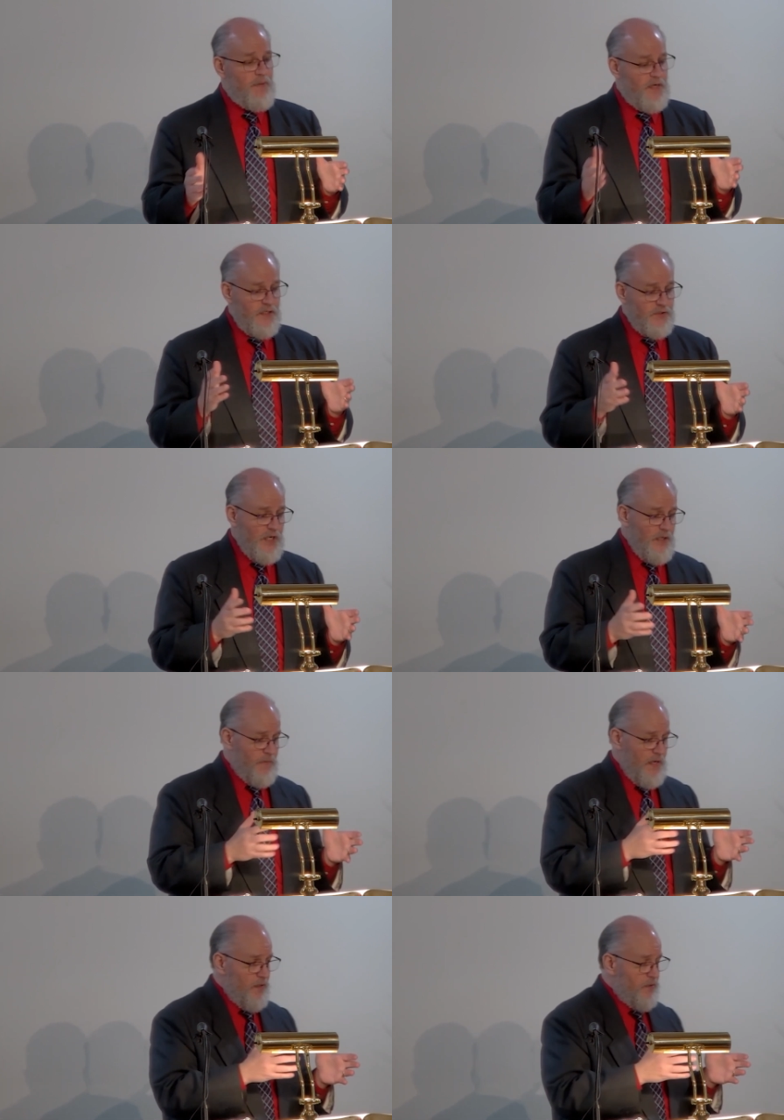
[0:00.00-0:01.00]
Because
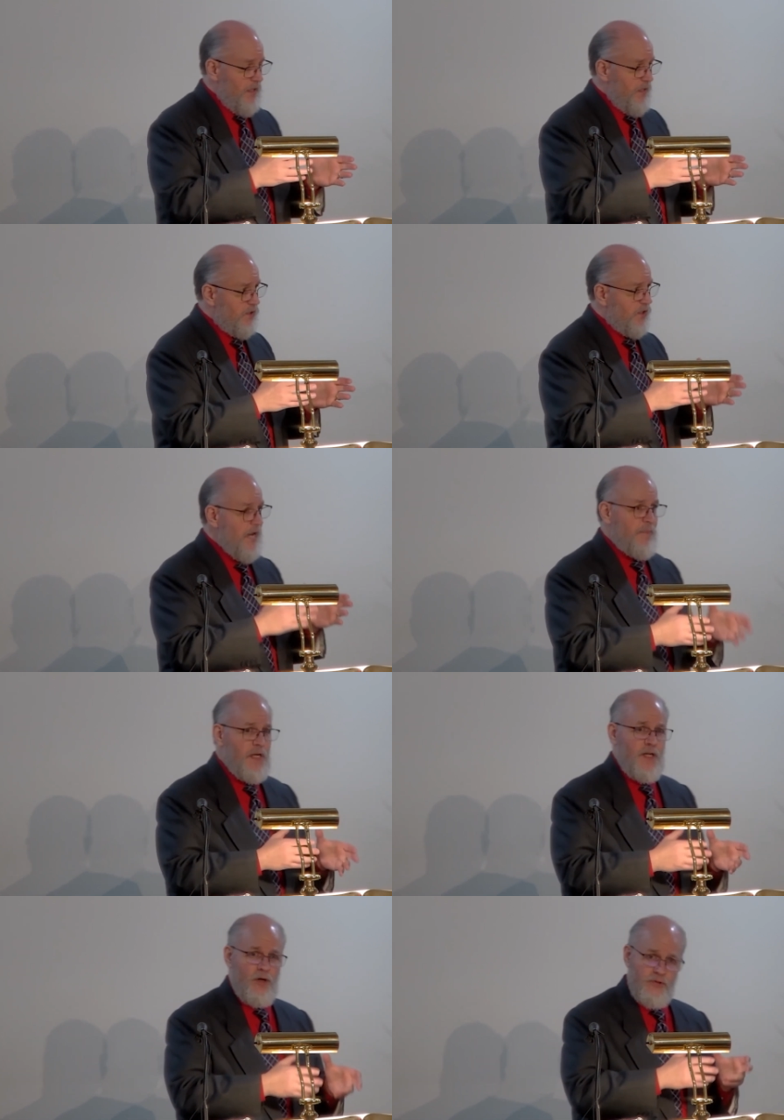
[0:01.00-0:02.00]
the, the
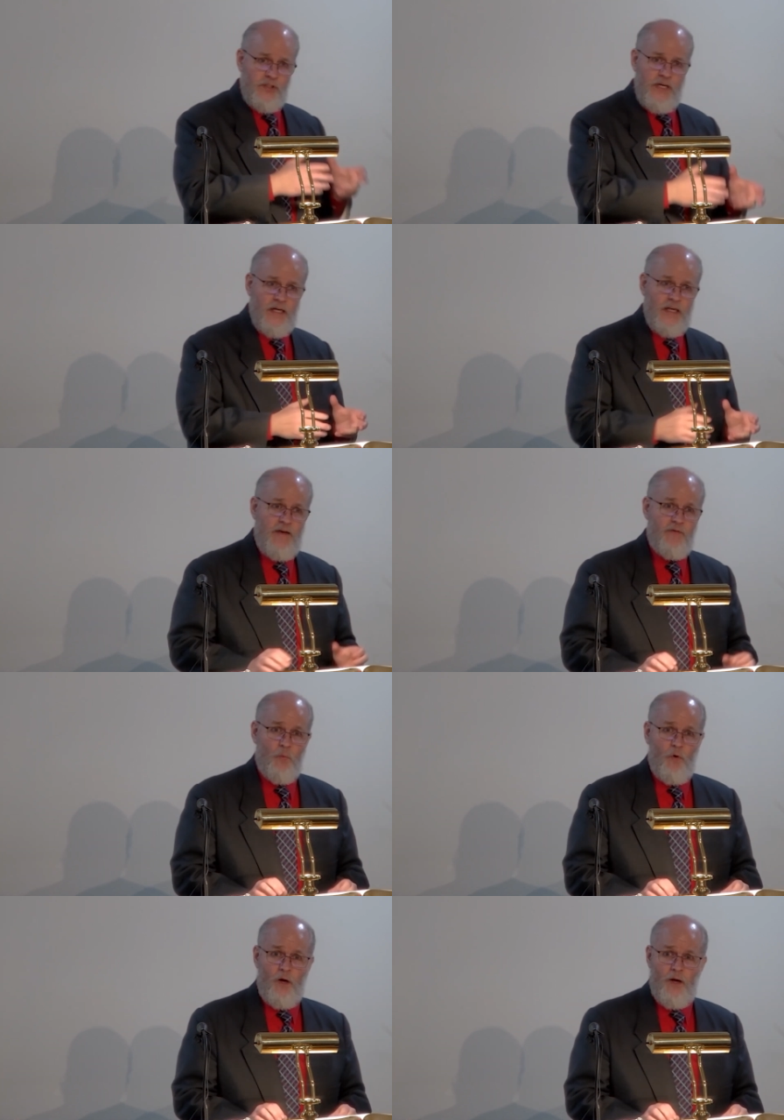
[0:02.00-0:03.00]
statement in Hosea
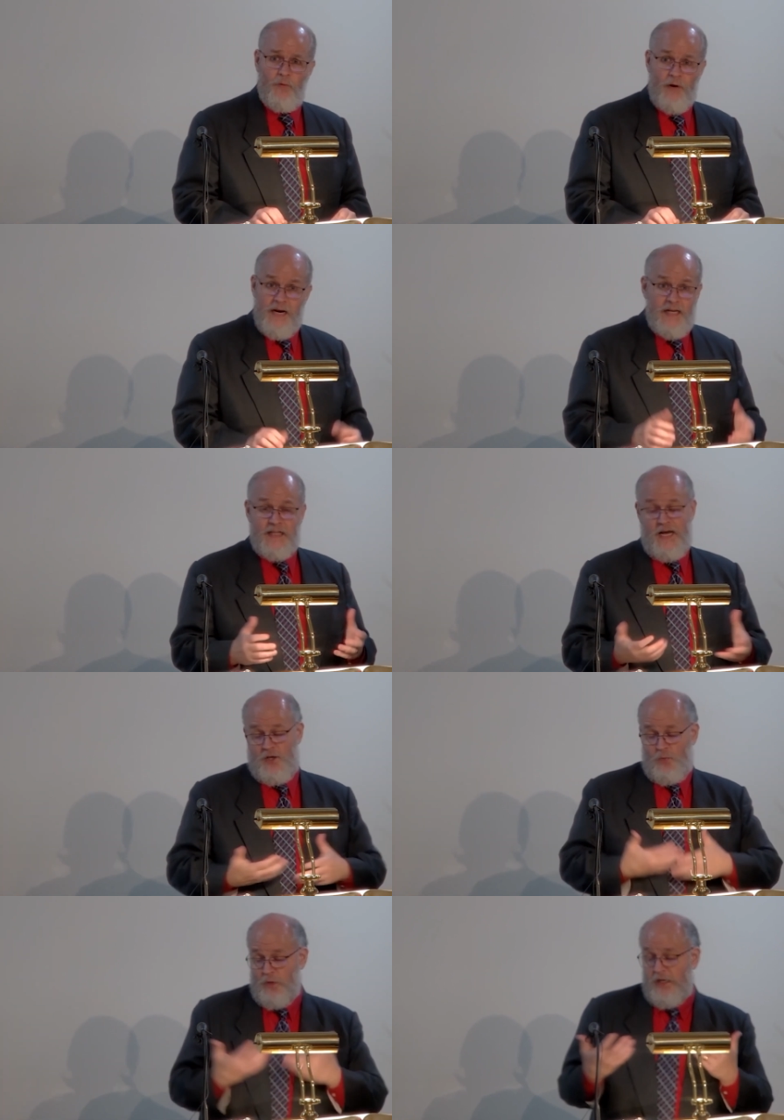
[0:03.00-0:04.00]
11.1, 1, reading
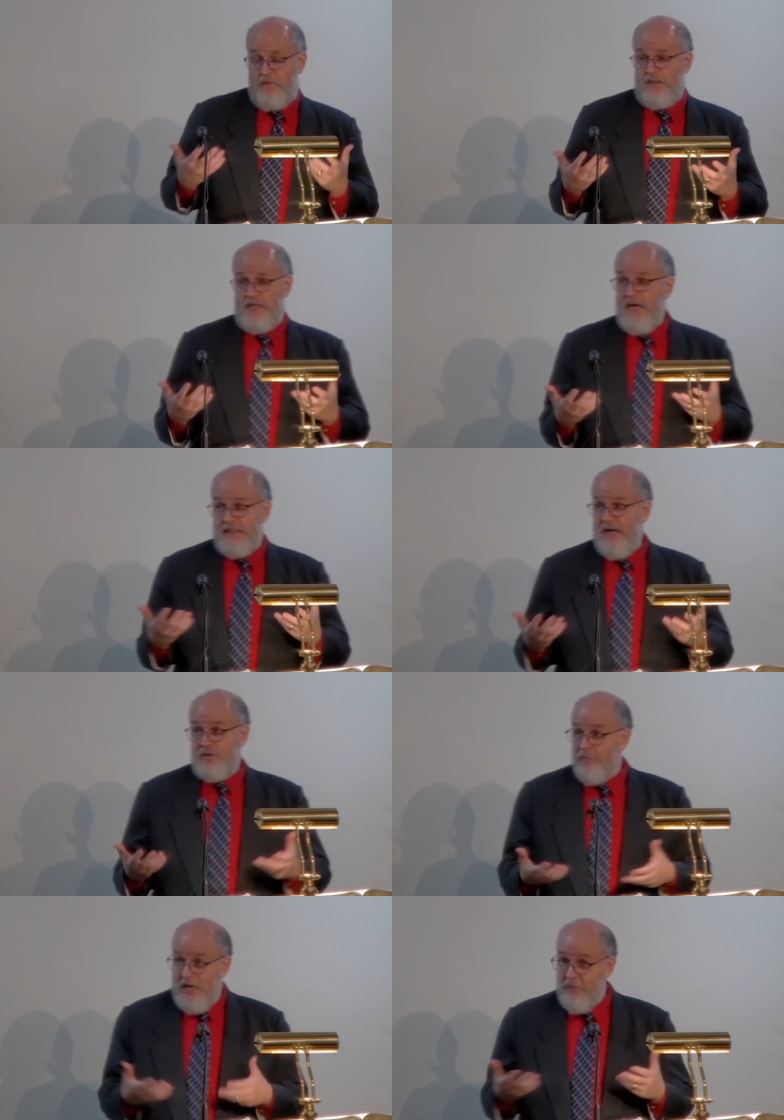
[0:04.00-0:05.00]
that, you wouldn't even take
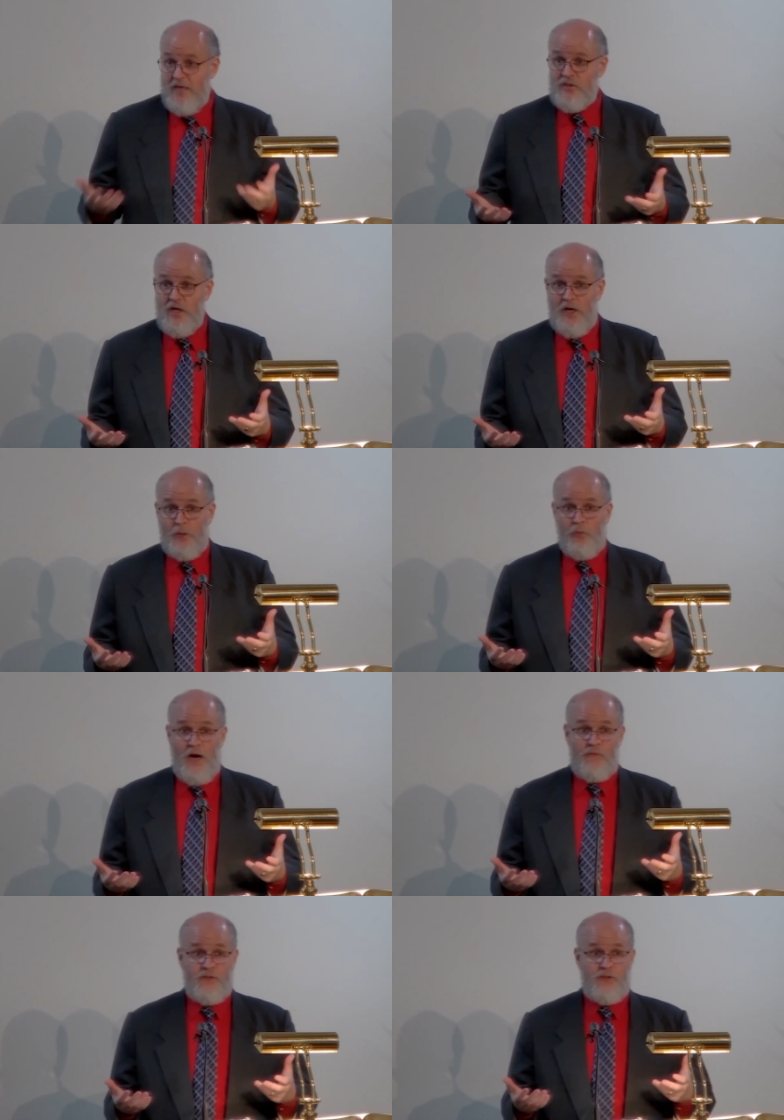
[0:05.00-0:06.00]
that to be a messianic
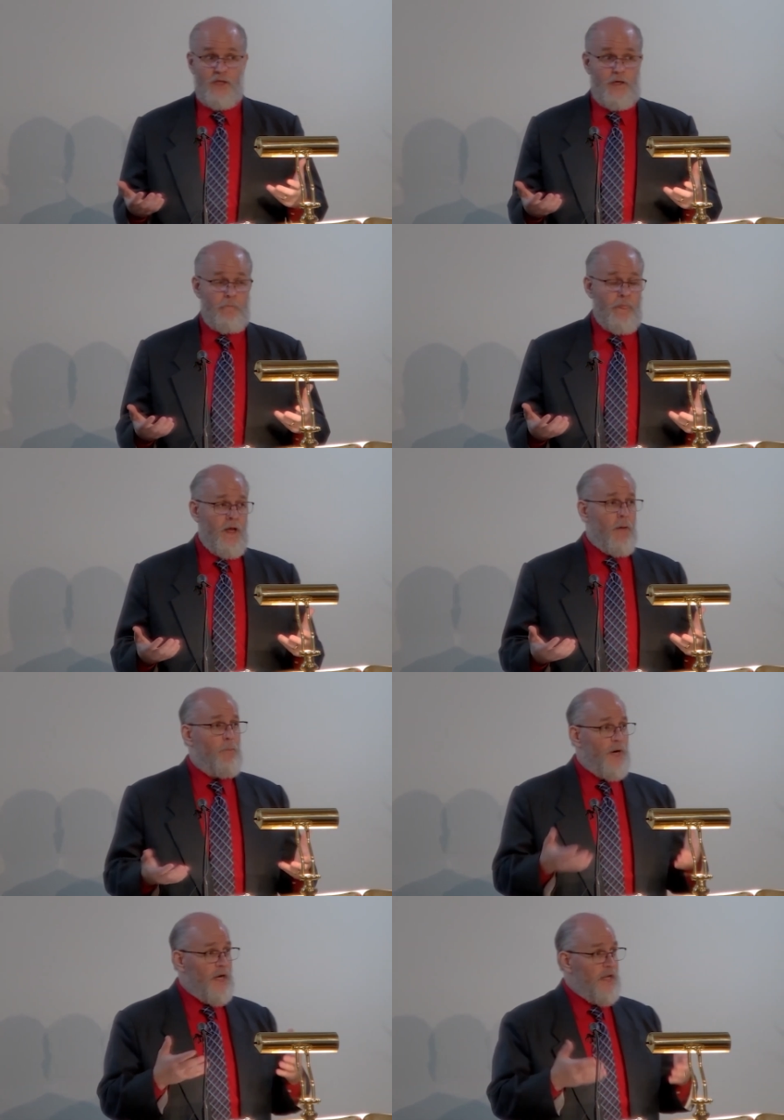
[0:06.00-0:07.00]
prophecy.
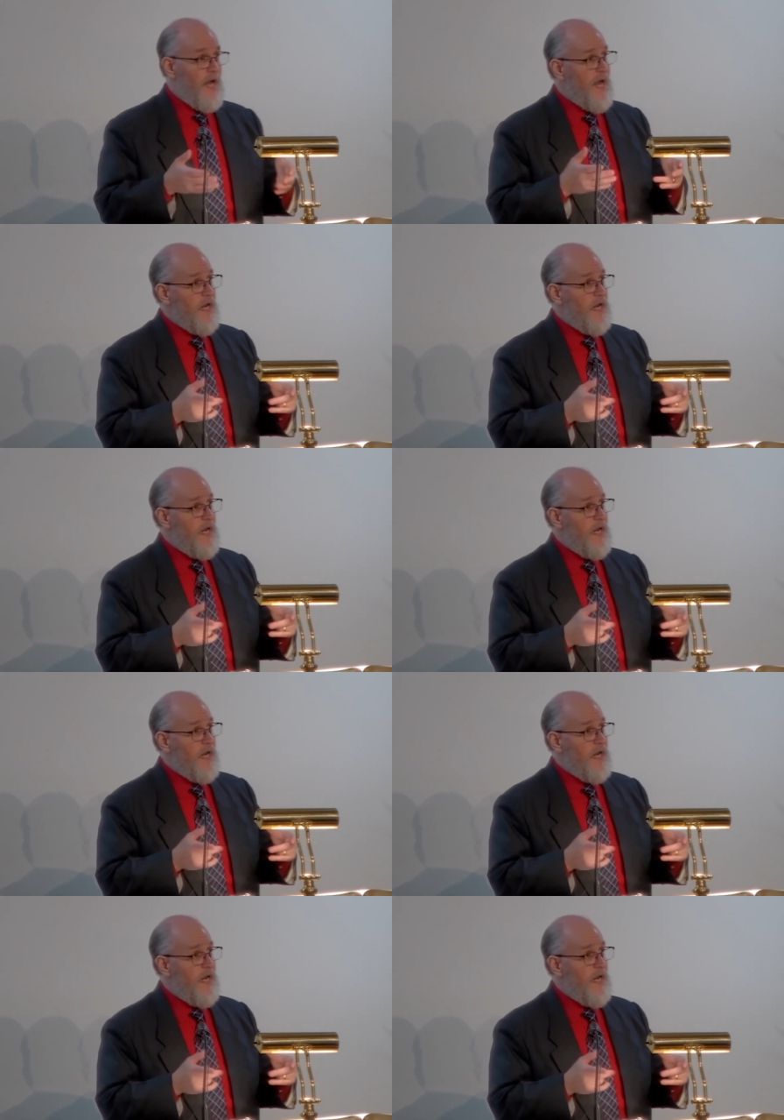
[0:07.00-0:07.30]
But